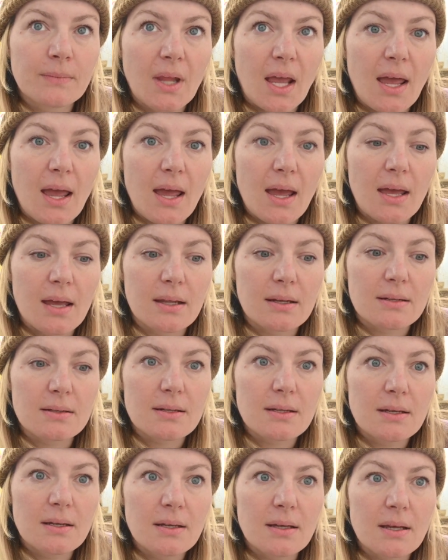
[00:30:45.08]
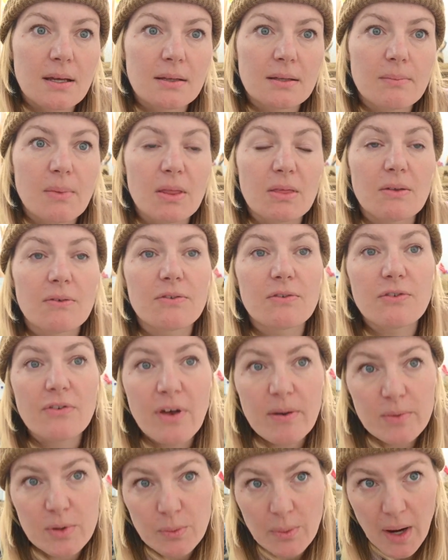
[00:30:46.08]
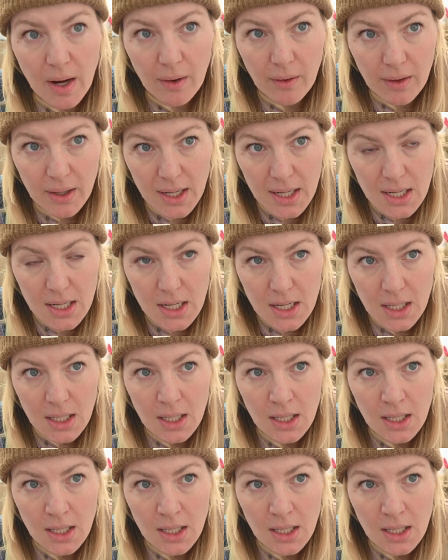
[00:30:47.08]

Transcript: and in the month of February,